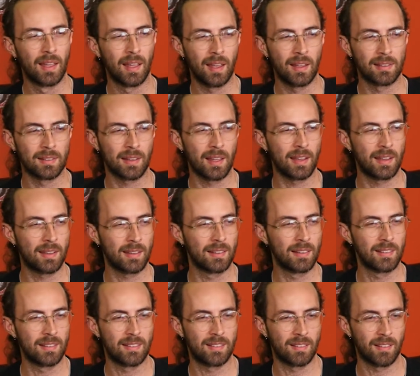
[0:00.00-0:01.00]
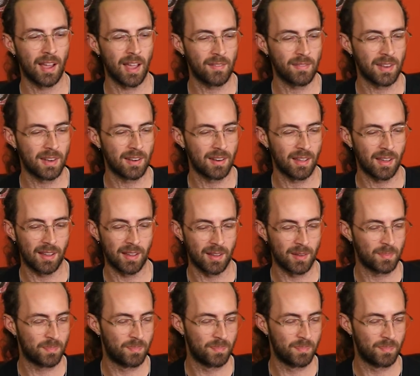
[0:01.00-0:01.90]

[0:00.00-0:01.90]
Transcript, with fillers: it's like driving a